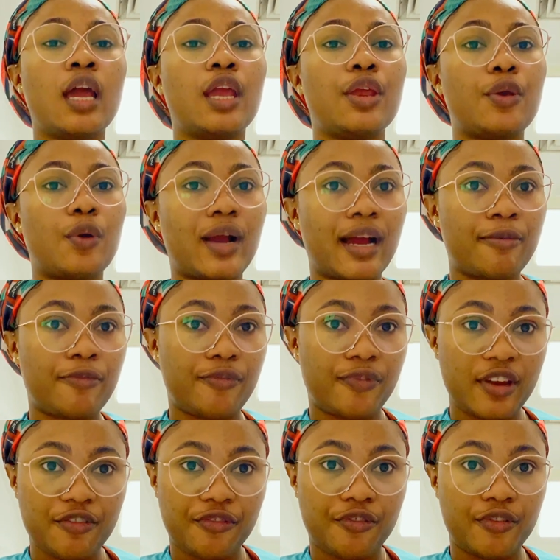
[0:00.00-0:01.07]
you can
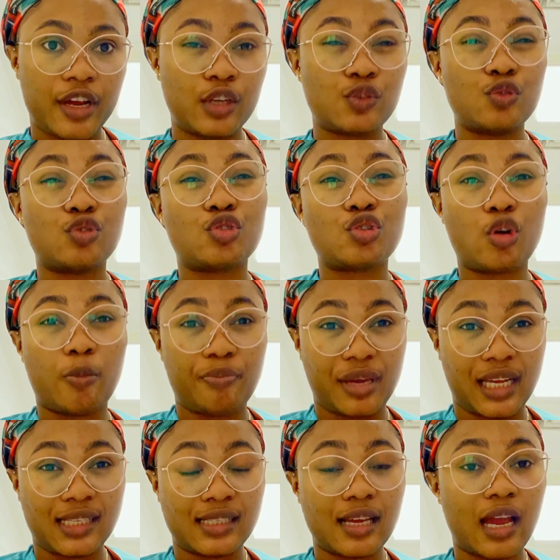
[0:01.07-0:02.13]
feel free to drop
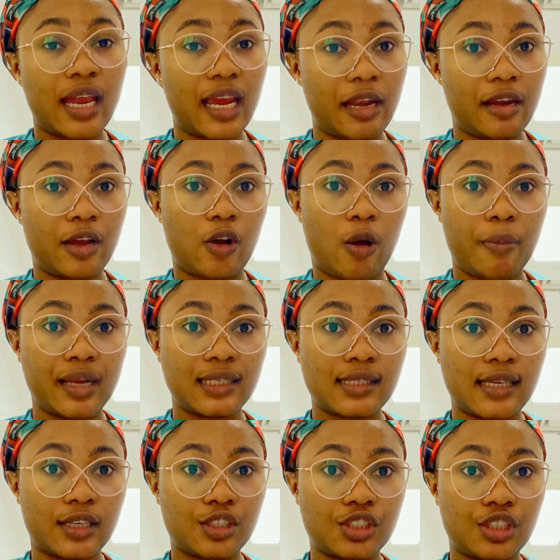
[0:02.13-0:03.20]
it in the comment
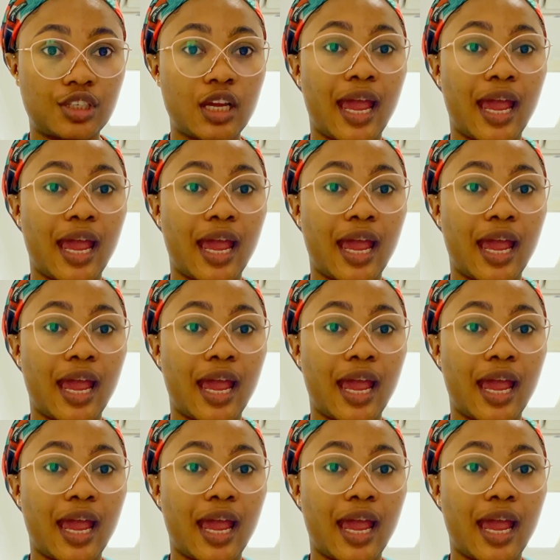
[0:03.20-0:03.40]
section.